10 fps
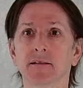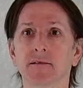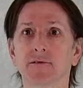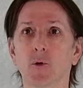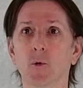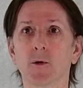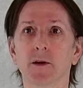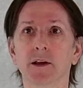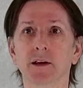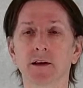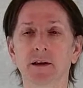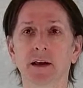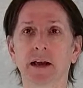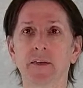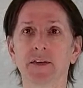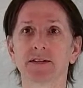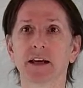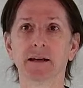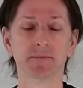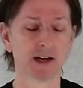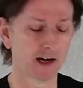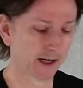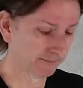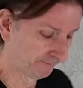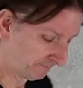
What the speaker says: forward at the same time.